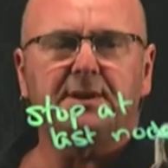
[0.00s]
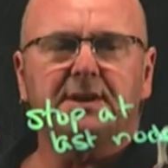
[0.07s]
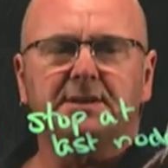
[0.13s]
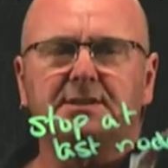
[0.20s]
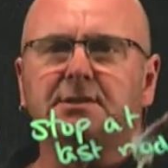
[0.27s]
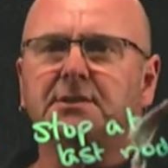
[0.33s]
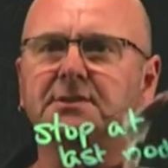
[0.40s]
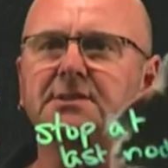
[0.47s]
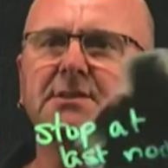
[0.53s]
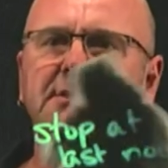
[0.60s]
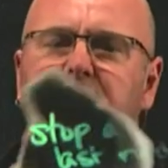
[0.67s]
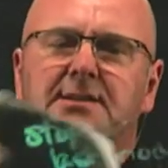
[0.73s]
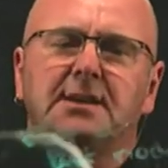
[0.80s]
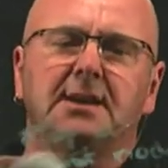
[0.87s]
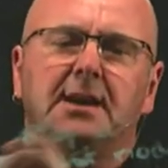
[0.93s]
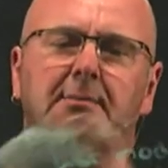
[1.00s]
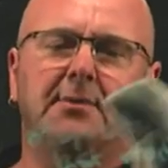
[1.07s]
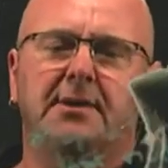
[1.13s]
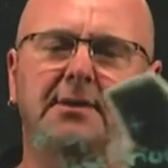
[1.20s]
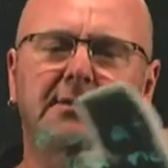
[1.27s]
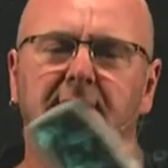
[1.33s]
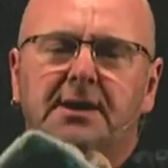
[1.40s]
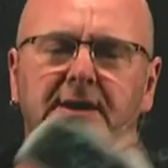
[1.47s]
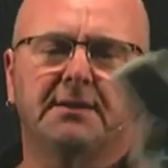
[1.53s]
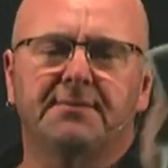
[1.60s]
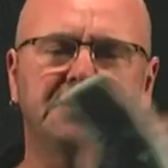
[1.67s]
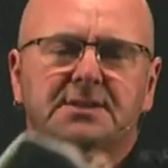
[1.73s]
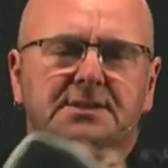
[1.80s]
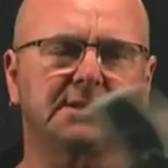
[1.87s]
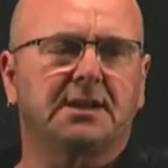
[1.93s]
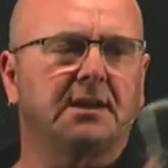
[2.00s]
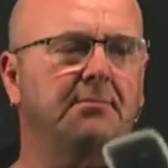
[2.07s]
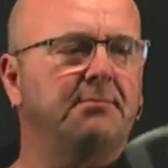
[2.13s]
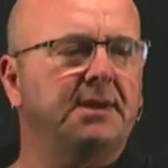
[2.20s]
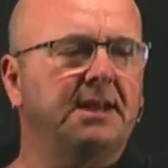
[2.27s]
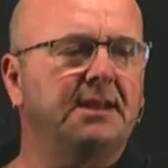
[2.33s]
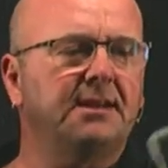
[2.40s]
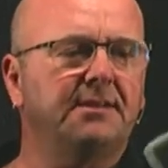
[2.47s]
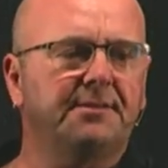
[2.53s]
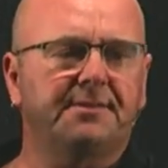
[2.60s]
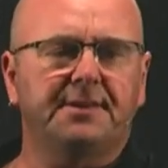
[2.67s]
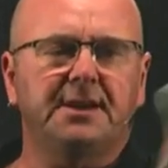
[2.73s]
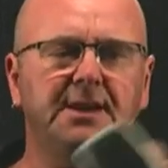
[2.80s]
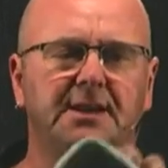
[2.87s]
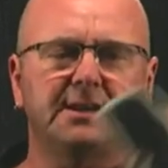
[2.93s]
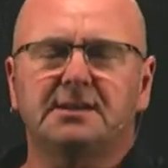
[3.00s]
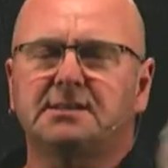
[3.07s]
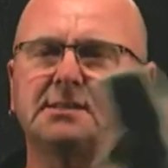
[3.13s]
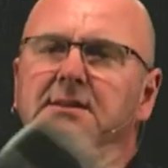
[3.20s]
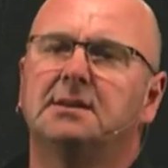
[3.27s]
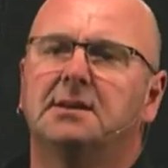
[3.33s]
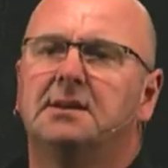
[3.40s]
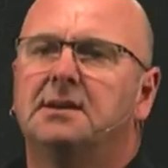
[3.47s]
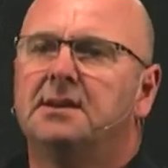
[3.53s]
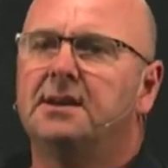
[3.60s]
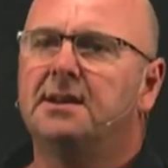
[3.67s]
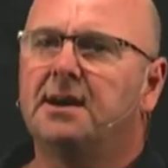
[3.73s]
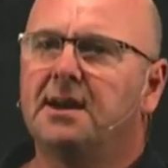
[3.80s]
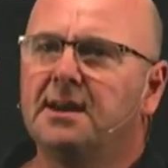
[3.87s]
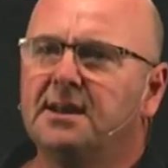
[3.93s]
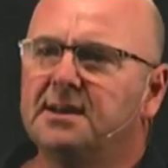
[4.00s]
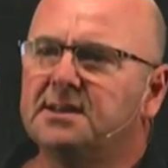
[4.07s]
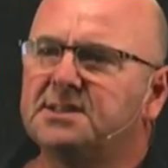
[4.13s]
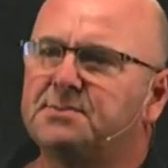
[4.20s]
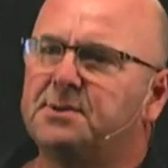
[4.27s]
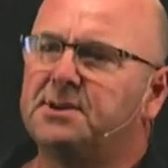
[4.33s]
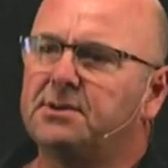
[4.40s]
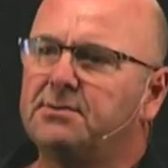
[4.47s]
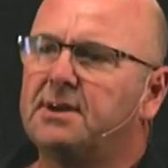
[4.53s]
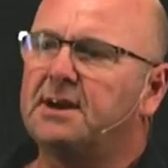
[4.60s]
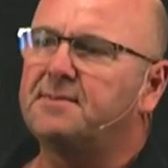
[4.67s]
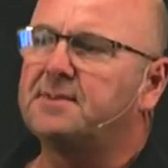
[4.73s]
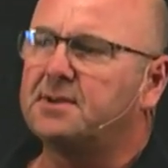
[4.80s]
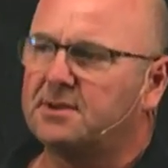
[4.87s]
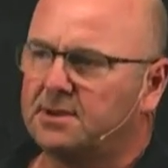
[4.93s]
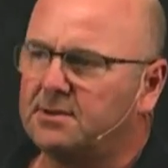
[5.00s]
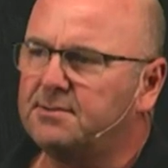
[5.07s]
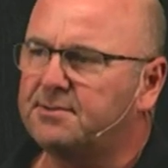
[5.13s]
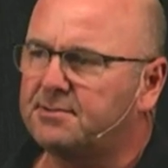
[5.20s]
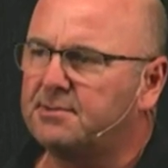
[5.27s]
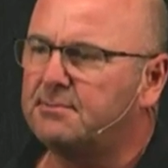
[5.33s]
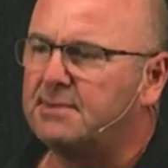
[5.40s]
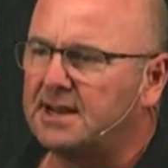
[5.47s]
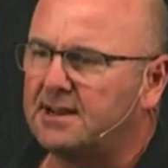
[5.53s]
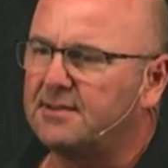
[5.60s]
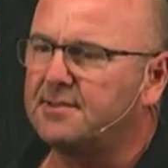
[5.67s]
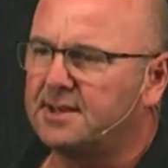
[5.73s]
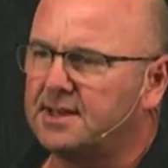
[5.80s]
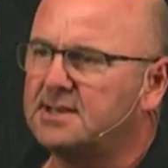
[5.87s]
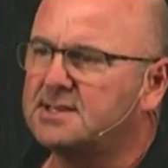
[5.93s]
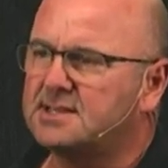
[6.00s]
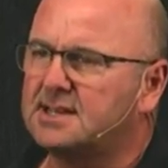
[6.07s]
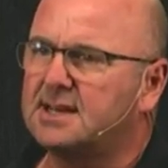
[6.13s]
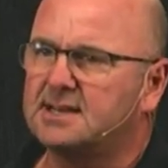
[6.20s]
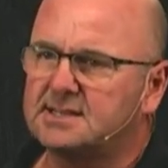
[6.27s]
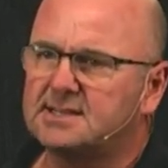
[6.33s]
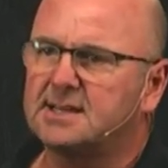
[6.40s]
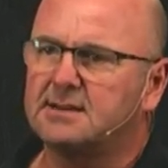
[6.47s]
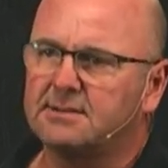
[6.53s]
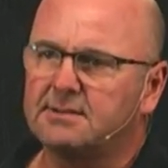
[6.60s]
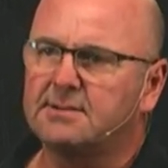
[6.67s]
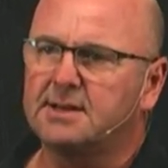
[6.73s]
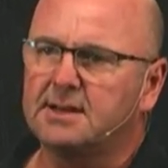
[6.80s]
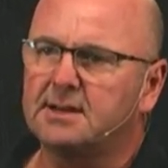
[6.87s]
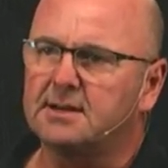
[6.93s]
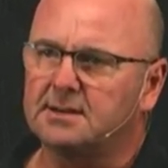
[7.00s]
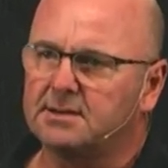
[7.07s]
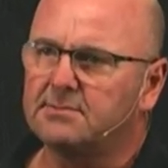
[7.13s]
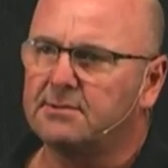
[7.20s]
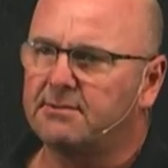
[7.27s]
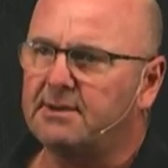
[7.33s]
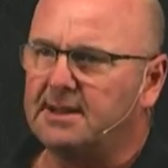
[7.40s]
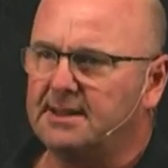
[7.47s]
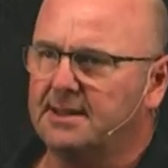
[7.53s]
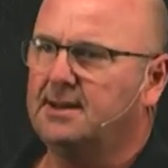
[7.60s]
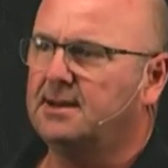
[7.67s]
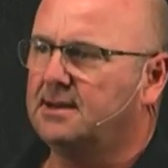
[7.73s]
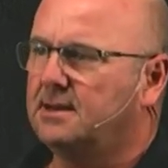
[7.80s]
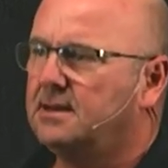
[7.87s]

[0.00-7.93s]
It's constant time, right? If there's a million things in our list, we don't have to go through a million things to get to tail.data. We're right there.